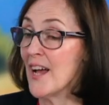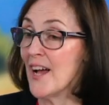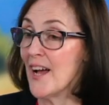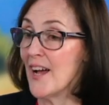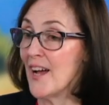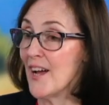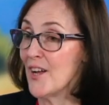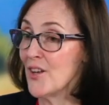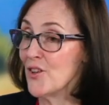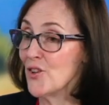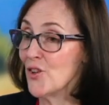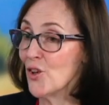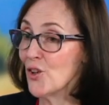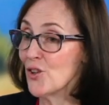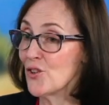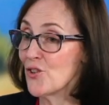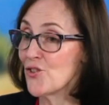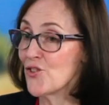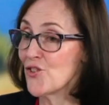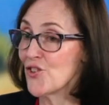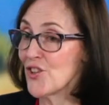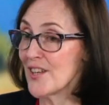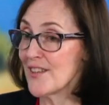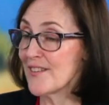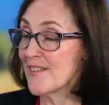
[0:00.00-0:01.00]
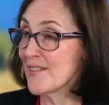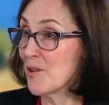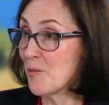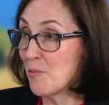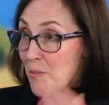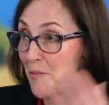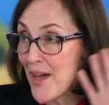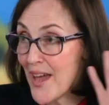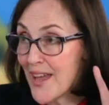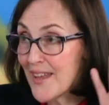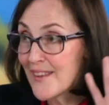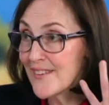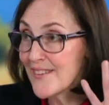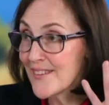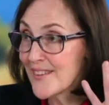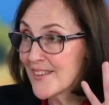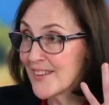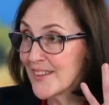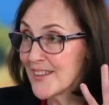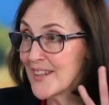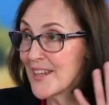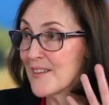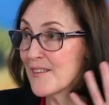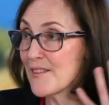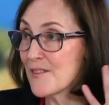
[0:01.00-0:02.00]
uh, not just
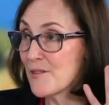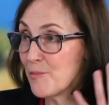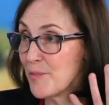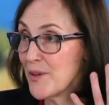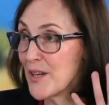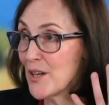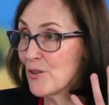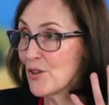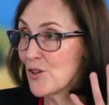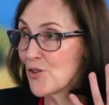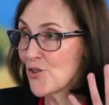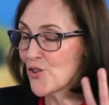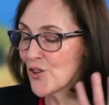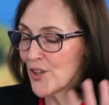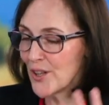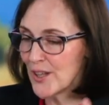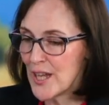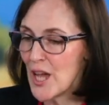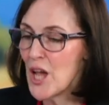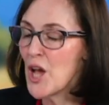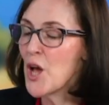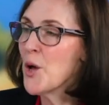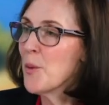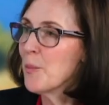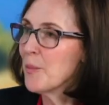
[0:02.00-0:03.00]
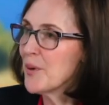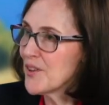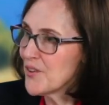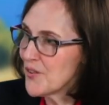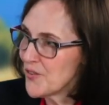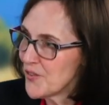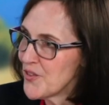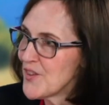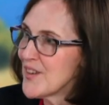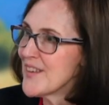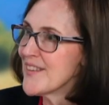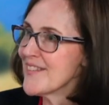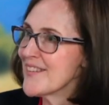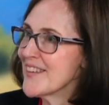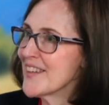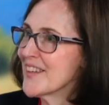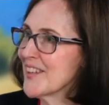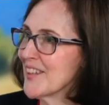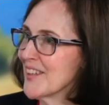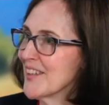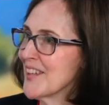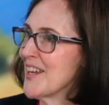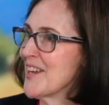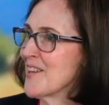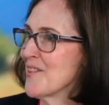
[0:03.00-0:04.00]
mentally and spiritually, but
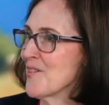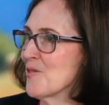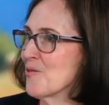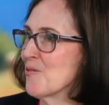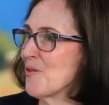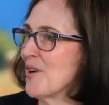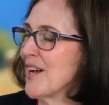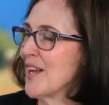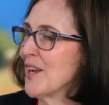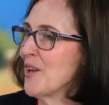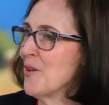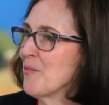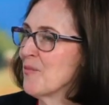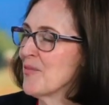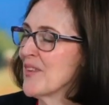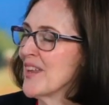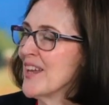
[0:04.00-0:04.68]
physically as well